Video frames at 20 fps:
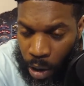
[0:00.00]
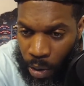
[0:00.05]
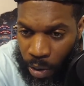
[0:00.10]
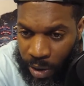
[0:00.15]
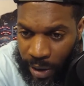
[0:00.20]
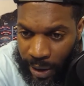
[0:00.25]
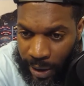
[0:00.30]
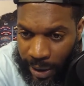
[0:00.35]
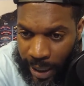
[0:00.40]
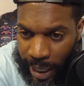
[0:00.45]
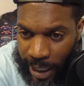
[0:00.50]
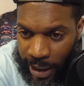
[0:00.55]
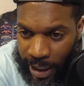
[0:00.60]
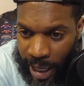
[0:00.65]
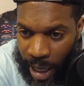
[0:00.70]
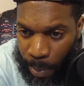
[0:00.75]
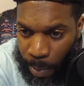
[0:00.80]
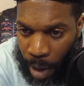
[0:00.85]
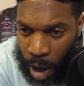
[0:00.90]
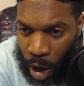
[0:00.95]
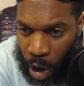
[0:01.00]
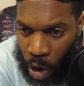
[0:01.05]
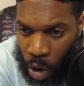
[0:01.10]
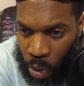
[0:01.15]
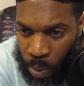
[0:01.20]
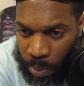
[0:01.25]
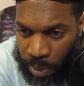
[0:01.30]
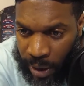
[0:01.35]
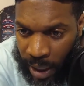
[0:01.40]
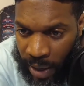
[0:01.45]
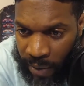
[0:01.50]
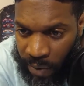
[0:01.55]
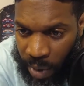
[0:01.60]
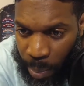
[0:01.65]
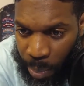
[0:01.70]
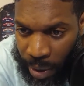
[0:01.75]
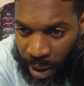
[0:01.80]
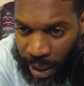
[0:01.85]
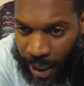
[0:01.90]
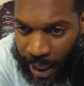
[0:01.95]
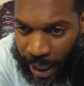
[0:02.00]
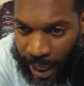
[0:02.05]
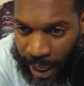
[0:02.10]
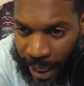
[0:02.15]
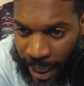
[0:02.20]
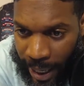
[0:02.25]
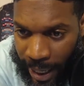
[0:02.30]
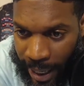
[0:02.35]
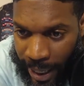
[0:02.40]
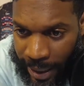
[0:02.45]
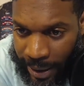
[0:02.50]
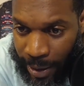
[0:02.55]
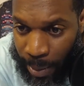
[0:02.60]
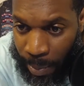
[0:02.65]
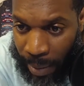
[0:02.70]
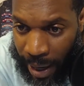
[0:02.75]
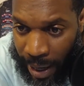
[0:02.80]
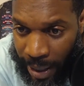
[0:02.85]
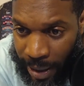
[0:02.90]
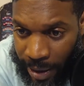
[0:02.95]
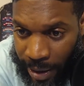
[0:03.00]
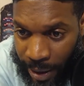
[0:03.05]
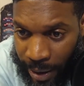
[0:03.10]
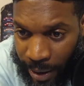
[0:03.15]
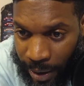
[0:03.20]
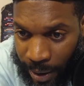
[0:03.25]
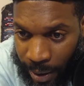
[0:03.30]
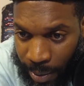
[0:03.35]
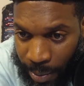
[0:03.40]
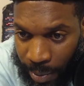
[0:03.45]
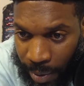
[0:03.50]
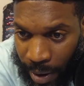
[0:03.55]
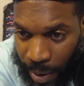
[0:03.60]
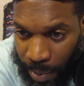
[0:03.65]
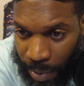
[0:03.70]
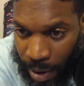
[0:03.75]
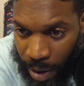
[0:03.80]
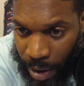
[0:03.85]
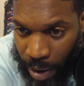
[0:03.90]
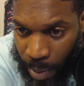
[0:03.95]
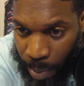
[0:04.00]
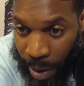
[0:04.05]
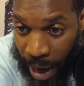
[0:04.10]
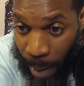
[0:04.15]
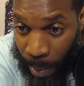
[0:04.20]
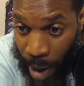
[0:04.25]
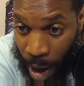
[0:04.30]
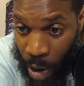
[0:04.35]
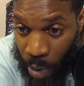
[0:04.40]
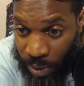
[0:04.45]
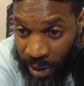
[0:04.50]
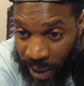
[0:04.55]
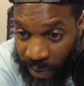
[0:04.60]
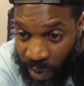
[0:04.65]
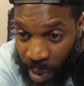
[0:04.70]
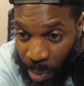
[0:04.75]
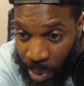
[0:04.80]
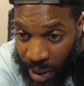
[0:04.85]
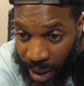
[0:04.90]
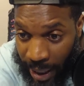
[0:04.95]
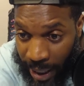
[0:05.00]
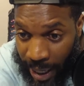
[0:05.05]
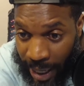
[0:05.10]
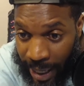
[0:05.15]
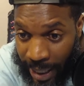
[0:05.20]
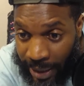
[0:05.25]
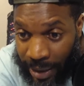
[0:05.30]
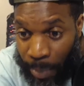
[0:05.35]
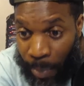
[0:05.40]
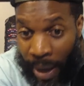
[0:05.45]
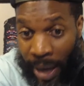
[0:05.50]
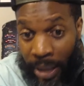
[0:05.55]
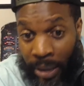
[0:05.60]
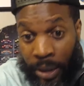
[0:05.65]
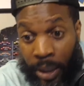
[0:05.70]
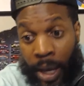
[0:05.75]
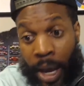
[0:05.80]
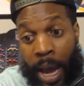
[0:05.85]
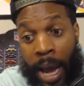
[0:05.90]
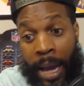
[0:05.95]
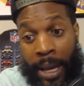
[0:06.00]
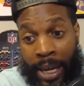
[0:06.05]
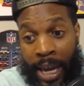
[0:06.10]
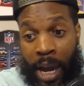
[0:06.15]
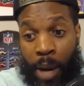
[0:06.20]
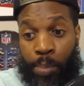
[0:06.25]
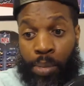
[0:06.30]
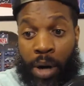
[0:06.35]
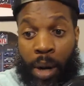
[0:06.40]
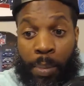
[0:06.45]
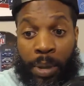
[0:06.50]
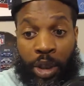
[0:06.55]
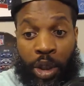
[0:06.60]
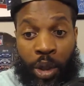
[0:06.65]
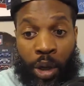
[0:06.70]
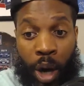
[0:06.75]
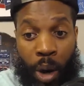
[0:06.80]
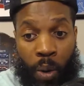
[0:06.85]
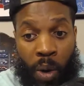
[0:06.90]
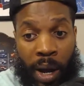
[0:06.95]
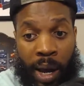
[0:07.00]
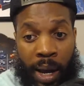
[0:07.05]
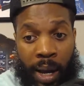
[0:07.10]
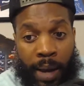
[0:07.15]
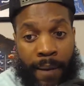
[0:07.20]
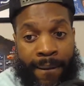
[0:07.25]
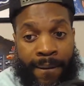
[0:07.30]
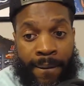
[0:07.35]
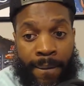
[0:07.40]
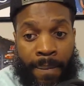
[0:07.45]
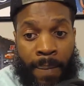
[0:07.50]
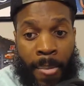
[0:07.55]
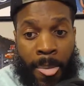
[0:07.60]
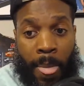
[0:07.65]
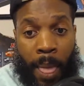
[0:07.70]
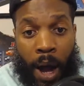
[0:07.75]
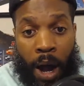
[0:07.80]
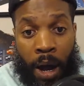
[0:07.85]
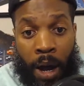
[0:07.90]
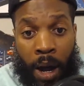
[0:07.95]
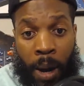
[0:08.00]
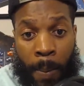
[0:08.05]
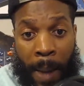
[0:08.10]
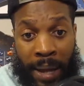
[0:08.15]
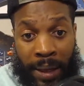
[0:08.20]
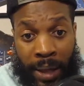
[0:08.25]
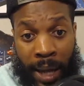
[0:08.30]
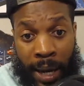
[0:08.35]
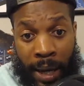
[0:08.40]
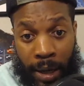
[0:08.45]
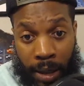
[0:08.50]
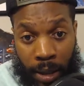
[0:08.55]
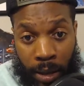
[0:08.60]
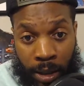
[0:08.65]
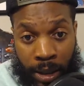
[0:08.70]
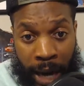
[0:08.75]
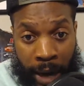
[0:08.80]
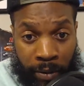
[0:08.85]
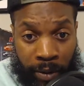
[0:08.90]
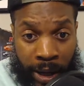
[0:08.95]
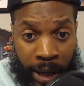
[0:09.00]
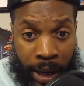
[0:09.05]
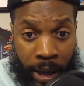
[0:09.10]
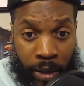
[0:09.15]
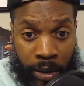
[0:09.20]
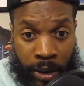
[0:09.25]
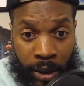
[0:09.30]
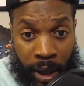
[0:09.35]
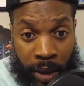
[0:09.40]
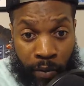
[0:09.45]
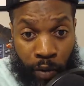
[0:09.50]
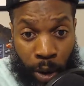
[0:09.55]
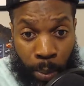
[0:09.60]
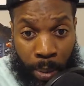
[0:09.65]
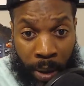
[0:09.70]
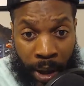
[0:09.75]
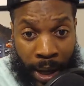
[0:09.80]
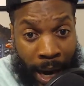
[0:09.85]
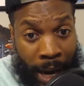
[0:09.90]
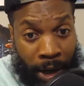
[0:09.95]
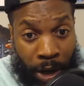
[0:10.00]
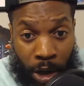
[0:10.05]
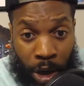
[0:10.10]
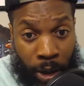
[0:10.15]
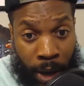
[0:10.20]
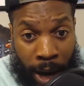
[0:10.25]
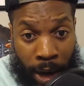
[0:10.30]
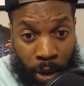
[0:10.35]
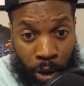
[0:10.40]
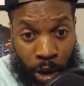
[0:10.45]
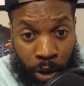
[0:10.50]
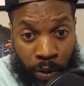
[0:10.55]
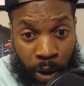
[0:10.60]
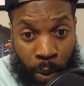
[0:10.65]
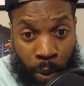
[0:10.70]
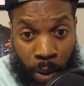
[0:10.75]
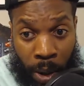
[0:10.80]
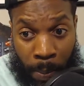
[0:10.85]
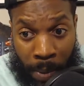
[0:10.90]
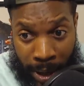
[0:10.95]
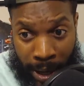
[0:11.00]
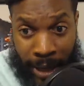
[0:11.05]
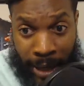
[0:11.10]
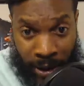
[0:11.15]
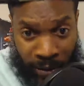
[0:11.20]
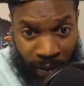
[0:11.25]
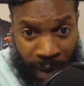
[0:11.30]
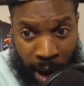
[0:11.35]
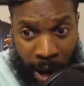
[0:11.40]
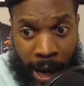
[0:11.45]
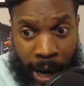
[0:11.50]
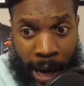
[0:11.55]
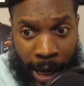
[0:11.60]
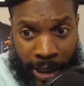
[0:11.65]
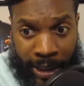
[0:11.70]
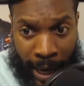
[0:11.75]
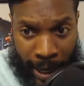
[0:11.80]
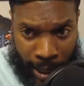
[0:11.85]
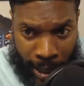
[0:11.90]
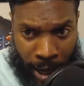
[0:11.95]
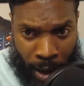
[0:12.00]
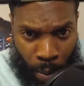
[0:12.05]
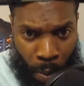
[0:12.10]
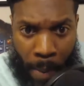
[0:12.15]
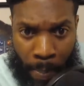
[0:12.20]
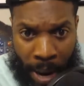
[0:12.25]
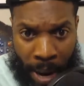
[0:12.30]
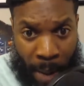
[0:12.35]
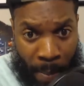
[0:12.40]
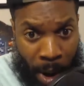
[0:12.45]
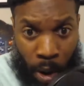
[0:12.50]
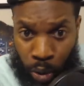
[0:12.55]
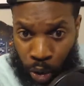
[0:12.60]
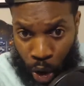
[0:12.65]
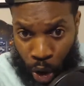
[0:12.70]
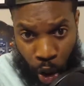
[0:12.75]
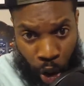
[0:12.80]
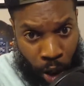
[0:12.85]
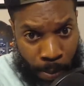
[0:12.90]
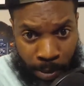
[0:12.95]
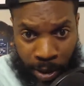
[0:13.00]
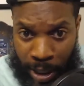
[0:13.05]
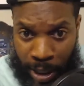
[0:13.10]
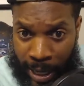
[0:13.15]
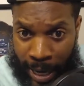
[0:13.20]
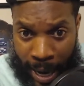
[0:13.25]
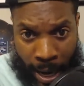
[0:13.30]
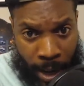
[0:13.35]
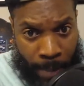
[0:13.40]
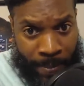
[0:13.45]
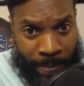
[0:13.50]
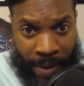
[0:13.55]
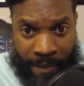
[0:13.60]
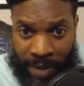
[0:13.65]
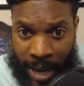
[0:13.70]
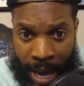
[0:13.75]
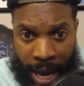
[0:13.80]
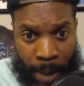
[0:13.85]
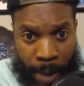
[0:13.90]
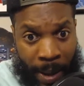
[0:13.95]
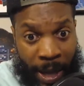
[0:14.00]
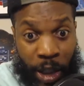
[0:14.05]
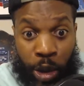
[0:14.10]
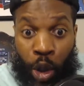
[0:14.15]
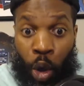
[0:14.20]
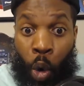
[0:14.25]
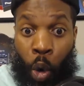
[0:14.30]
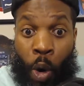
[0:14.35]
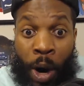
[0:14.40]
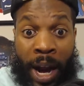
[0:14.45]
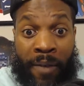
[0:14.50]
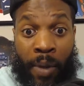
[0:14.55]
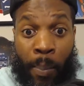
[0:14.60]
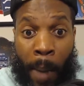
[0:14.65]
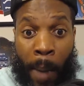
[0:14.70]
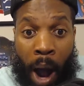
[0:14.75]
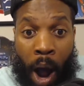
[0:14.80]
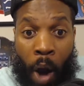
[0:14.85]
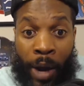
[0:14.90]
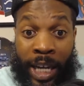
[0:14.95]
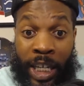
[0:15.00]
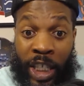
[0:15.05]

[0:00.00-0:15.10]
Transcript: Uzi says, get Mahomes MVP again. It's amazing. Pat Mahomes MVP again. It's amazing. Yeah, bro, but you know what? I think Tyreek Hill is the MVP. I know you're not going to agree with me, and that's fine, because I get why Pat Mahomes numbers the game. Every game, he's throwing every ball.